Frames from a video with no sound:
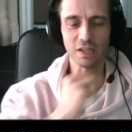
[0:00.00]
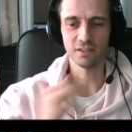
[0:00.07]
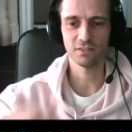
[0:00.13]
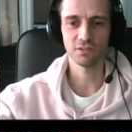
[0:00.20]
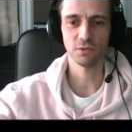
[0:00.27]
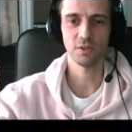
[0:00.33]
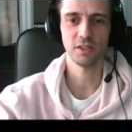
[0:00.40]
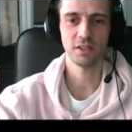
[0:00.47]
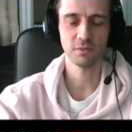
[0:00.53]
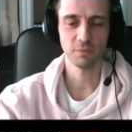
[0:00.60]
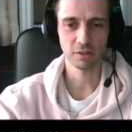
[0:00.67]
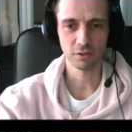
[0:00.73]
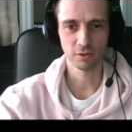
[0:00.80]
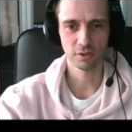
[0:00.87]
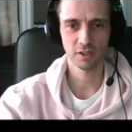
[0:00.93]
So here
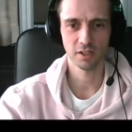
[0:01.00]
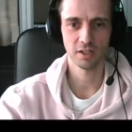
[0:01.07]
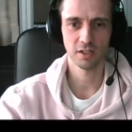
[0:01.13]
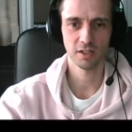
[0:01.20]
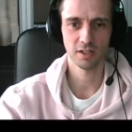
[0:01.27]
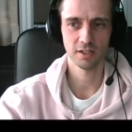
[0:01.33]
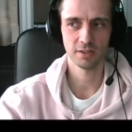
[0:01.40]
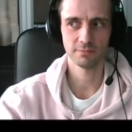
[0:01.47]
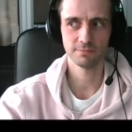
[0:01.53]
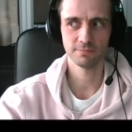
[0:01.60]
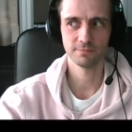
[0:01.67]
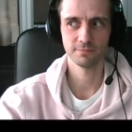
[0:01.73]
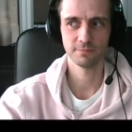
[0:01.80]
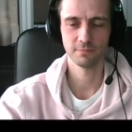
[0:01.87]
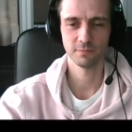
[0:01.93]
we go.
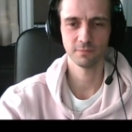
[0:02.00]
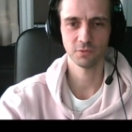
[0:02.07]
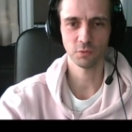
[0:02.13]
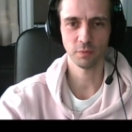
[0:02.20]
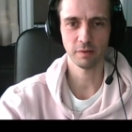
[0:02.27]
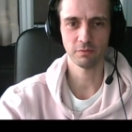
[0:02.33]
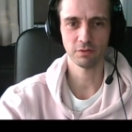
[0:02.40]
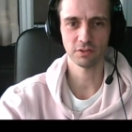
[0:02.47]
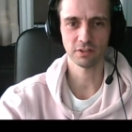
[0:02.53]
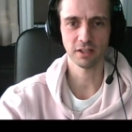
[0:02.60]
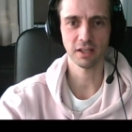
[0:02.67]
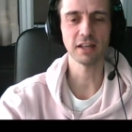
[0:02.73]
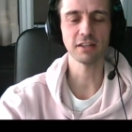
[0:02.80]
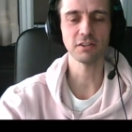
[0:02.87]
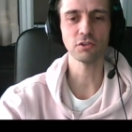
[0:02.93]
So where was I?